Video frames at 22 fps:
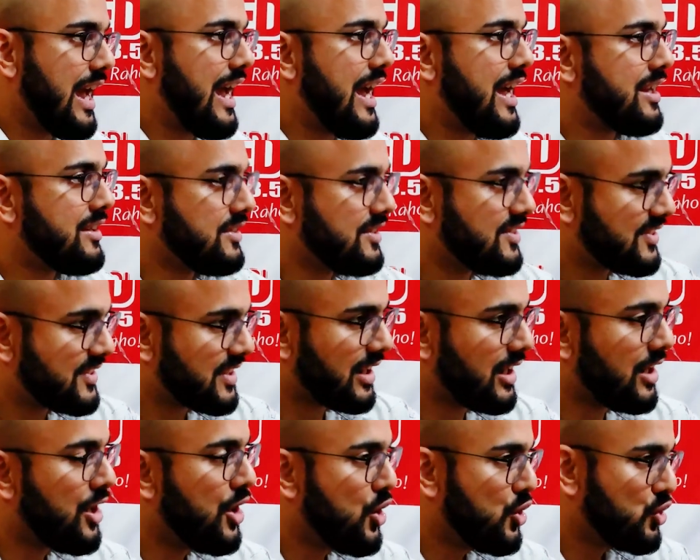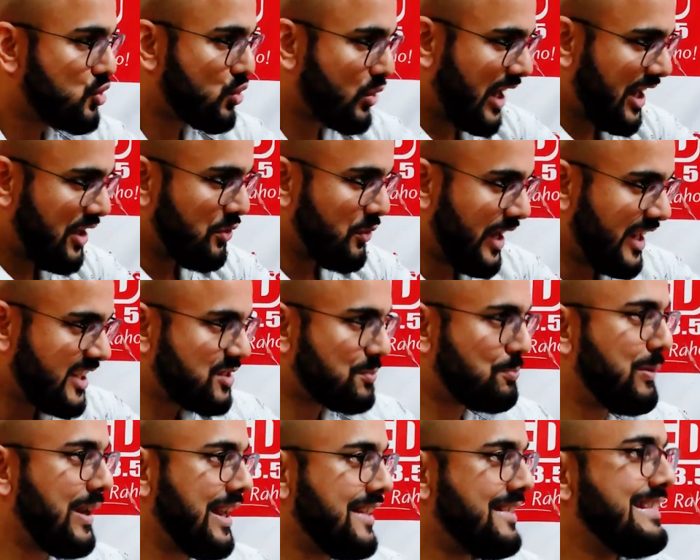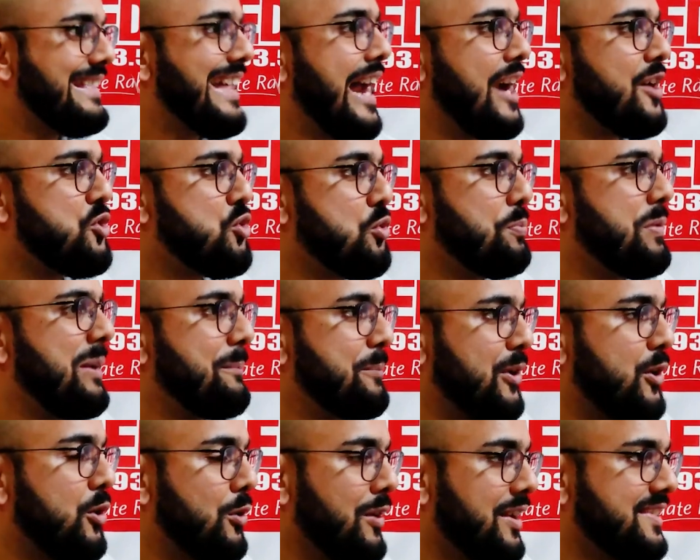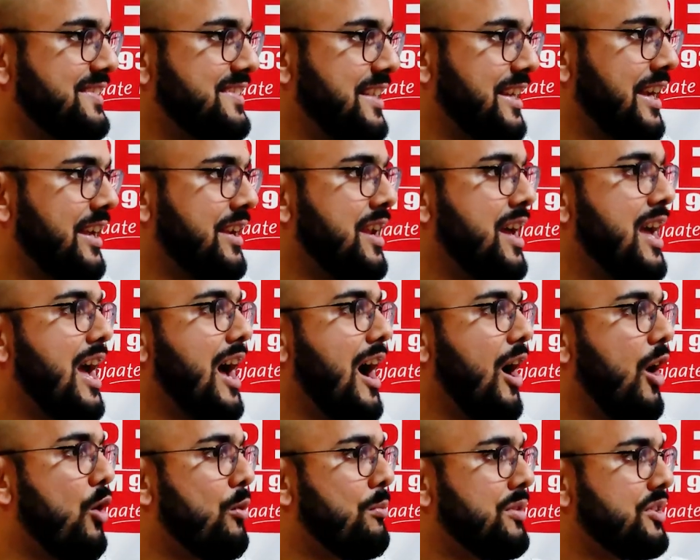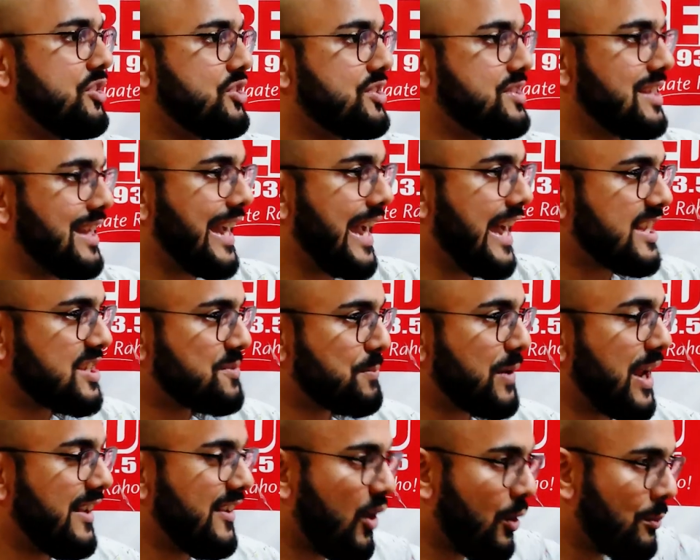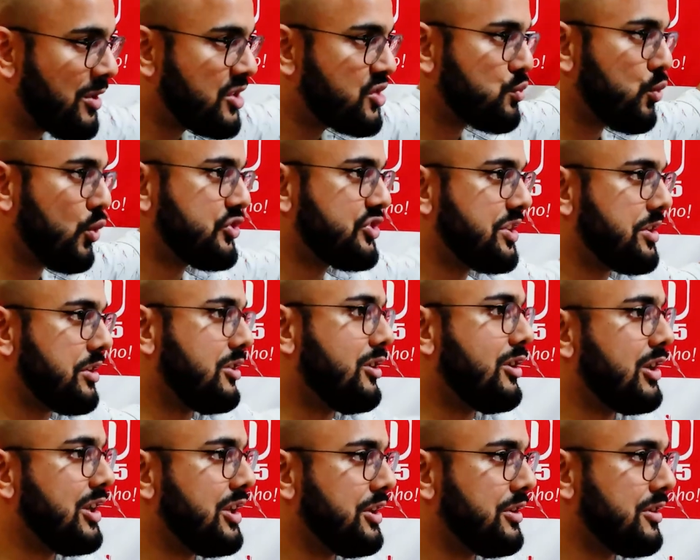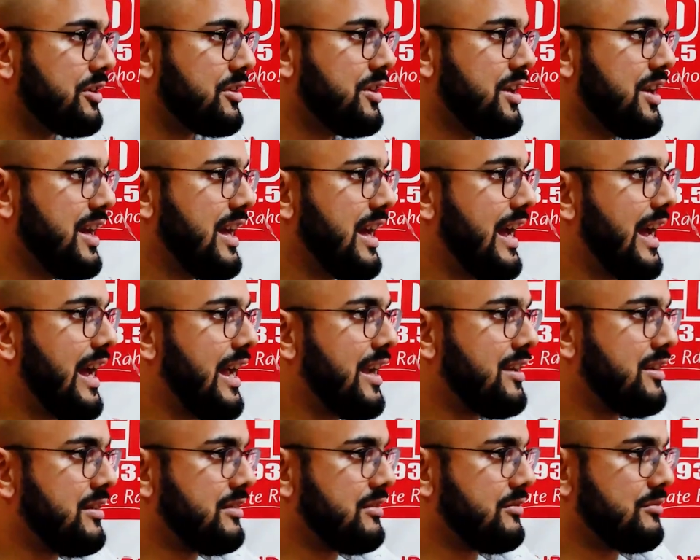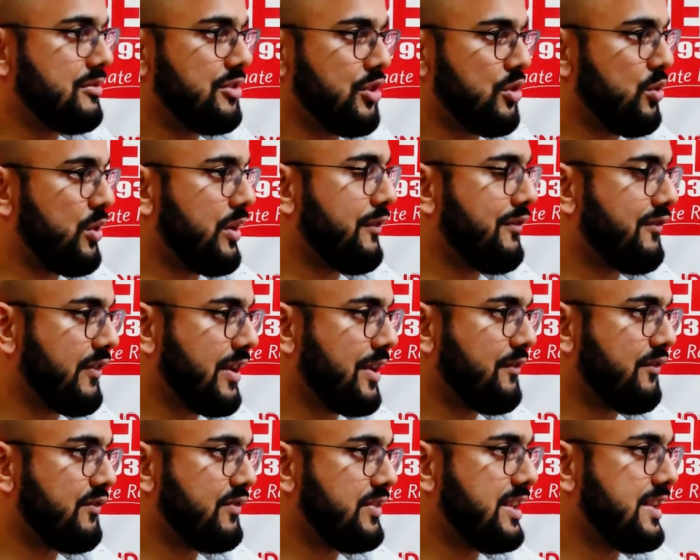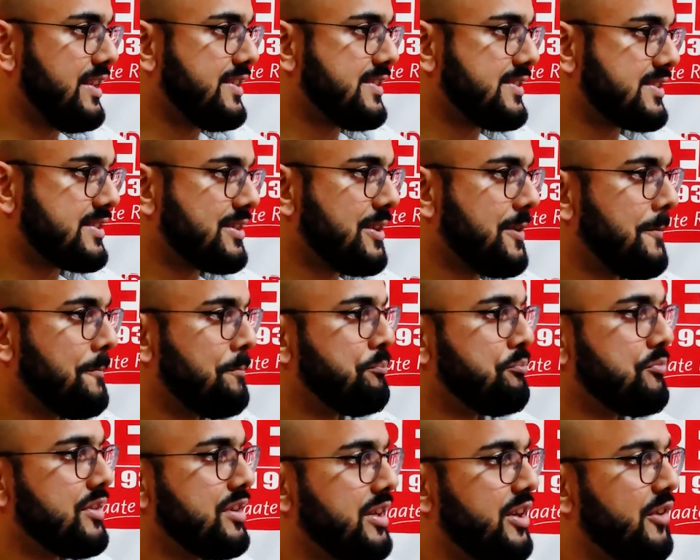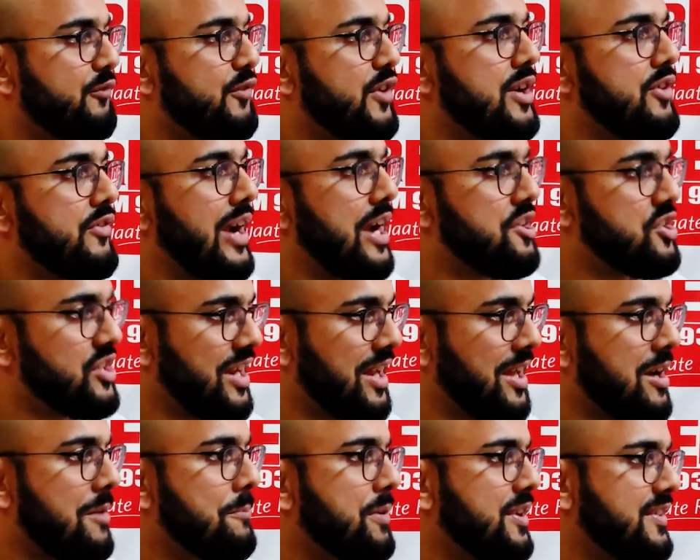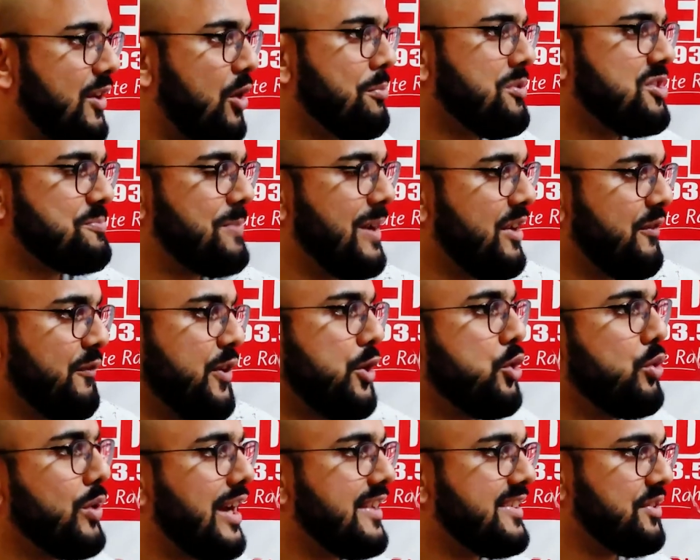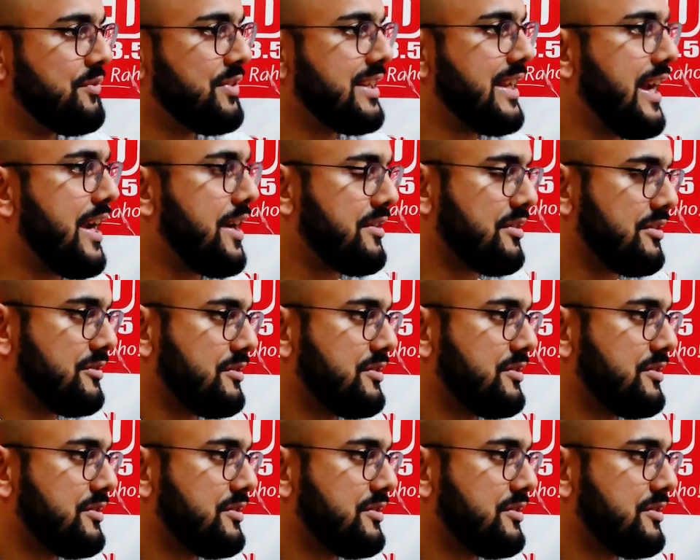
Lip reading: And still, so can you explain that to people who are listening in? How much is the gas price? How much was it earlier? And, if these different ride-sharing companies, how much benefit do you guys even get?